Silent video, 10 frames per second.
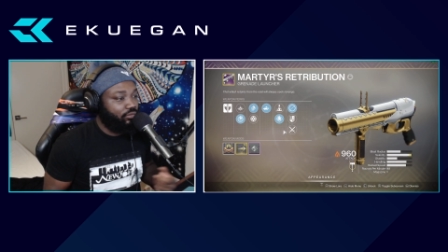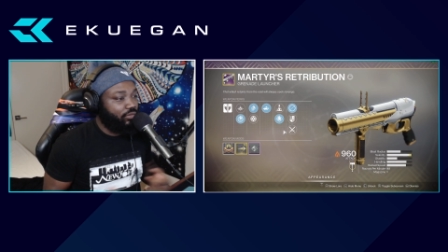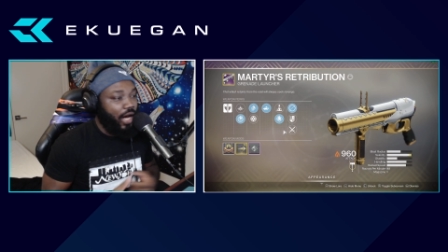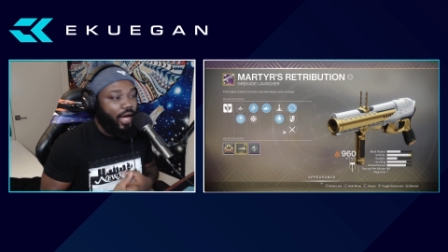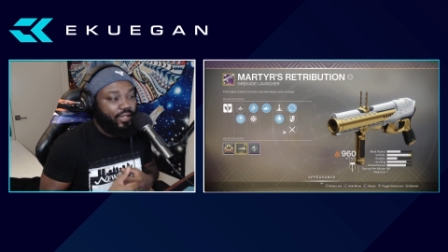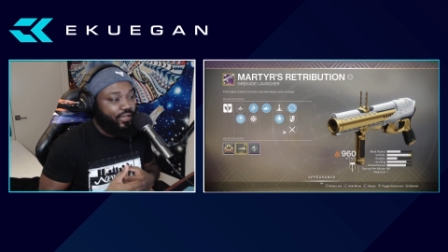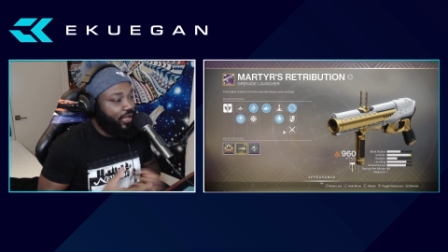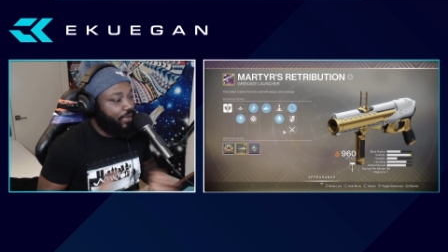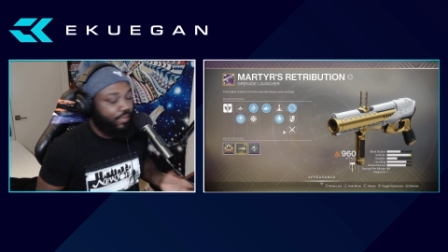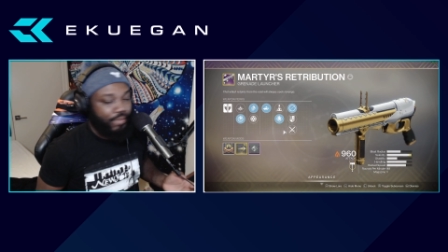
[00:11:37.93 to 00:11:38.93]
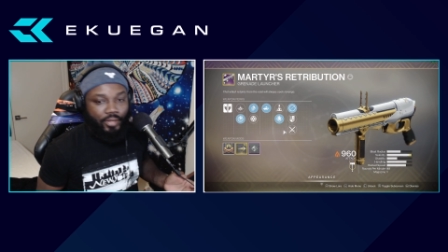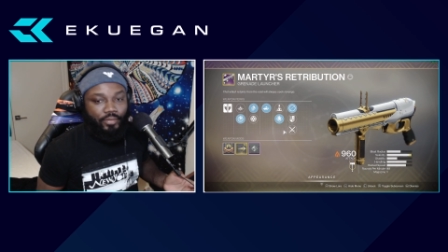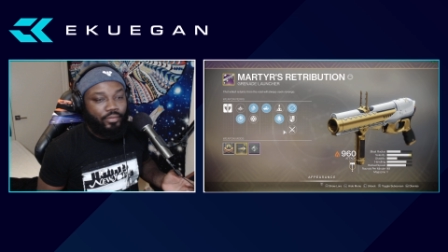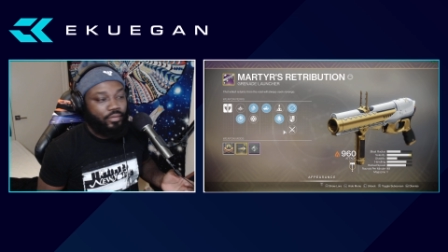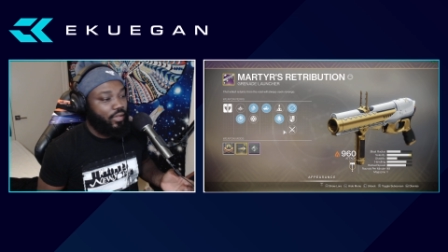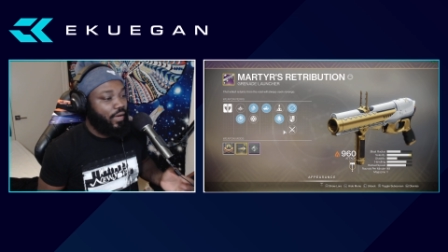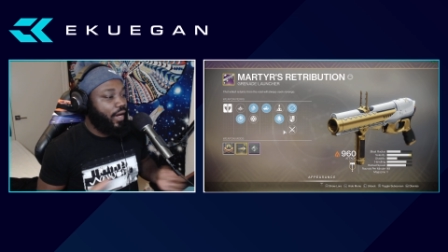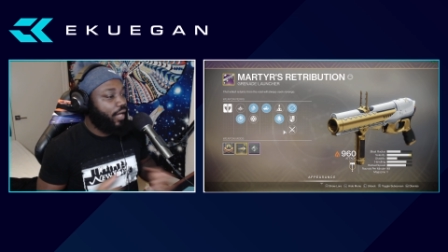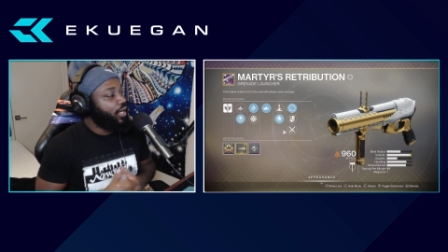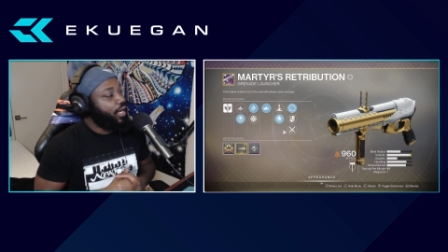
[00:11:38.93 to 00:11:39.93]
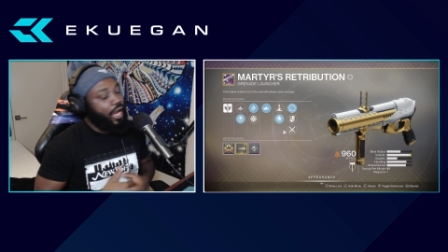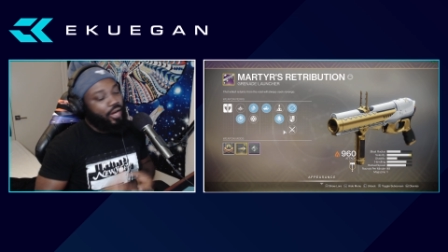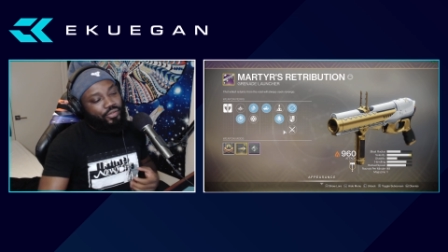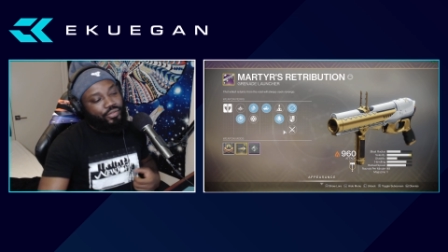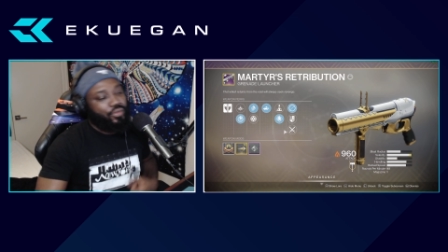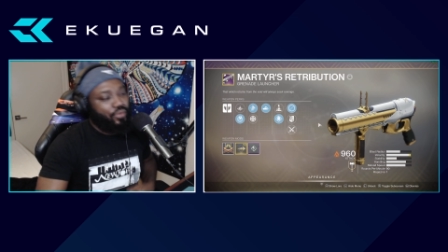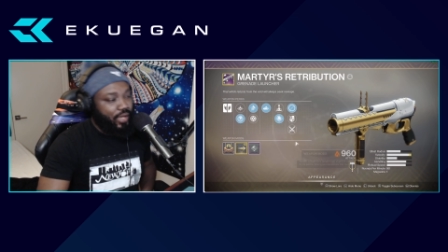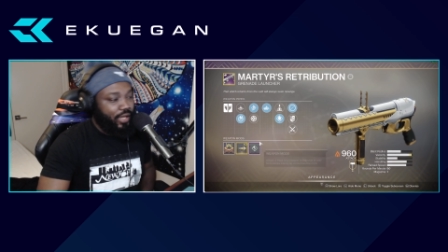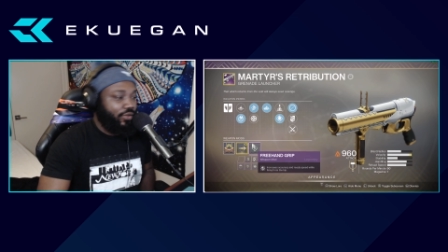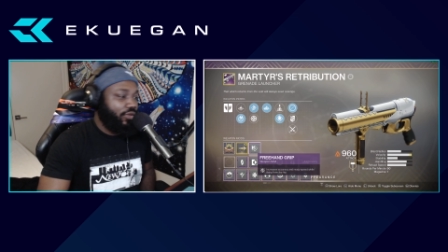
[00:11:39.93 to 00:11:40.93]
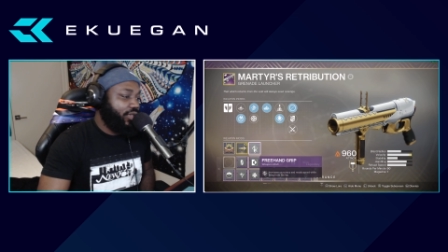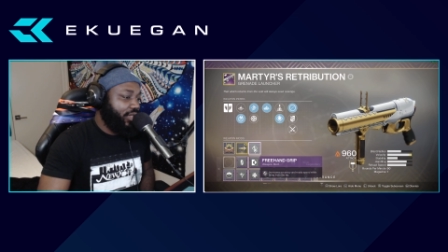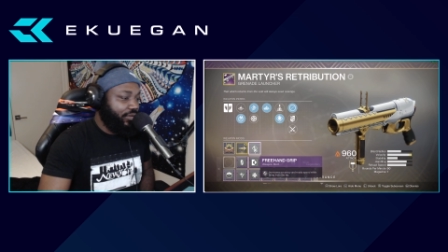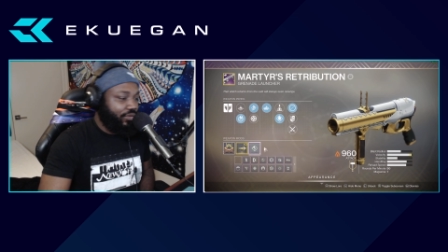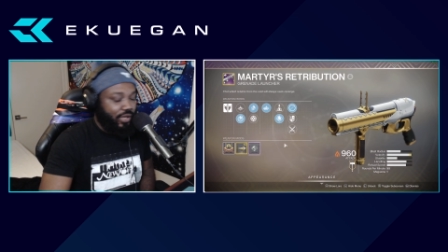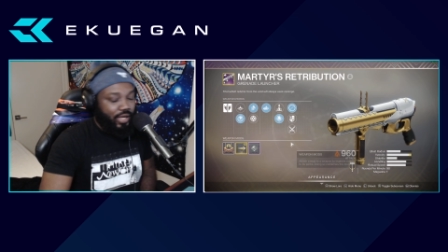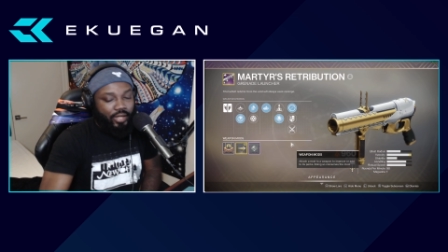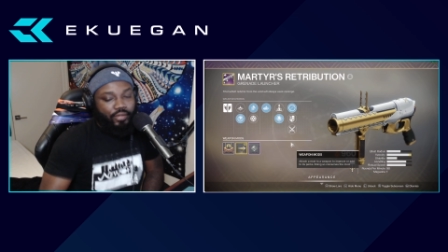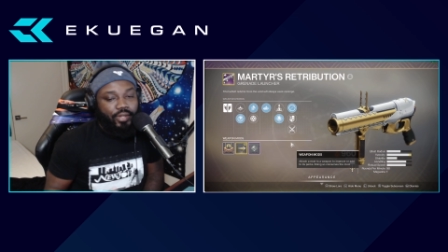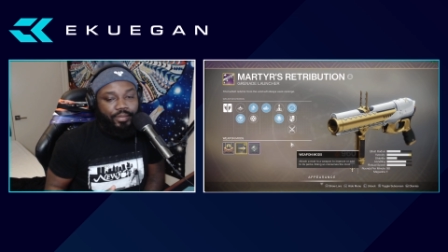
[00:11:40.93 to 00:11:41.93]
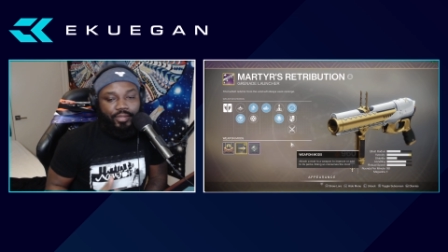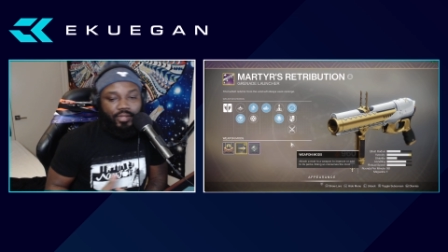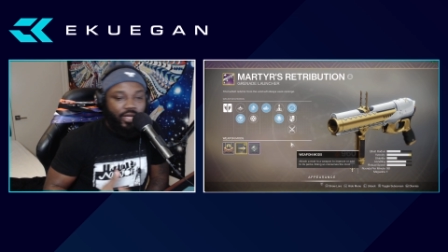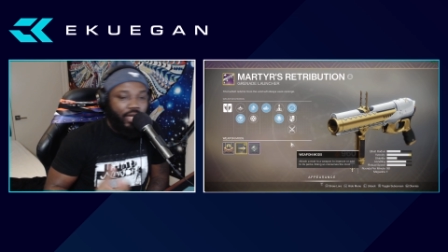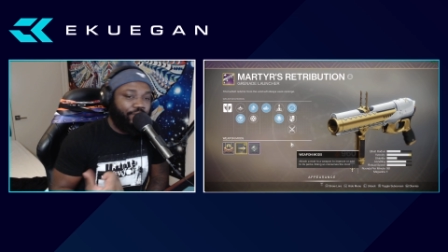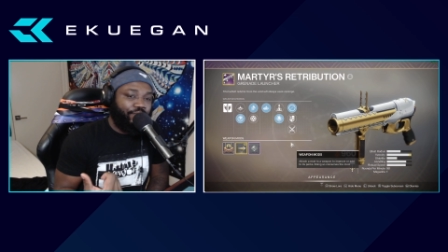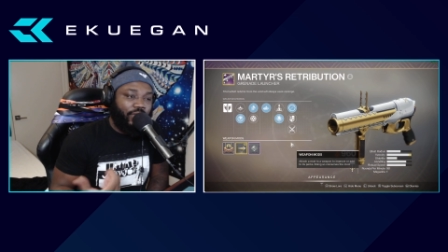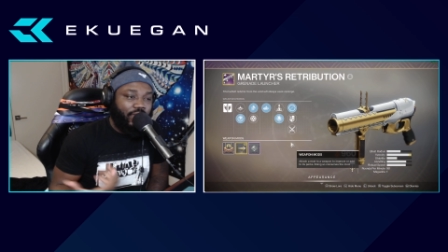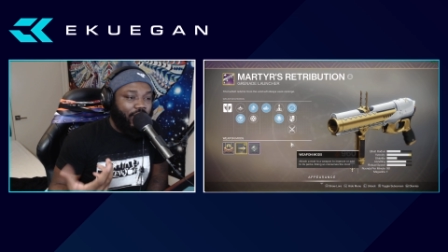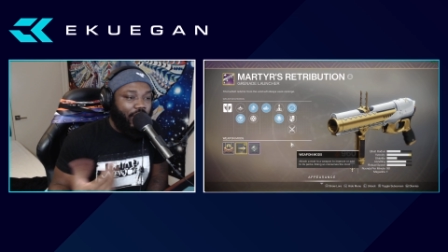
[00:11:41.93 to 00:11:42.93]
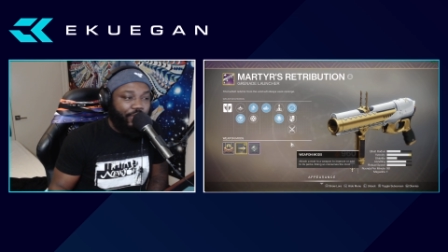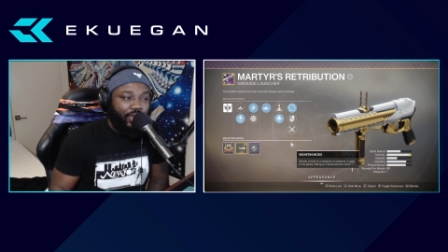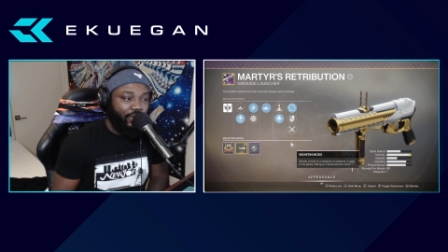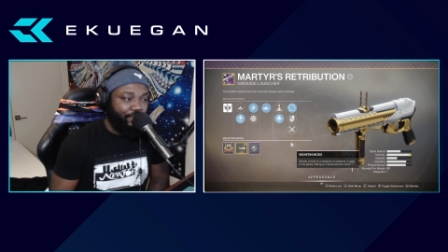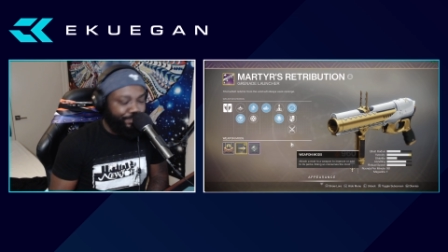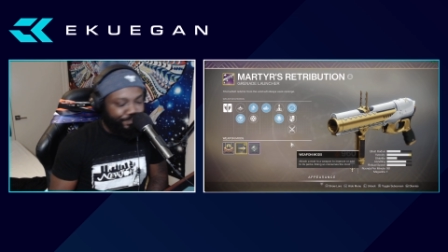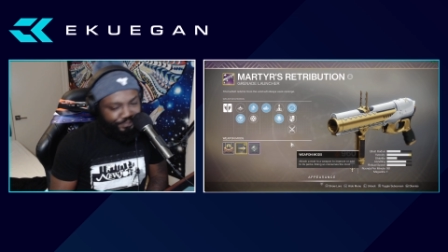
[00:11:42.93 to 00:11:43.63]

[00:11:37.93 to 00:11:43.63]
kind of the same to me. All right. I also do like using freehand grip because I, I mean,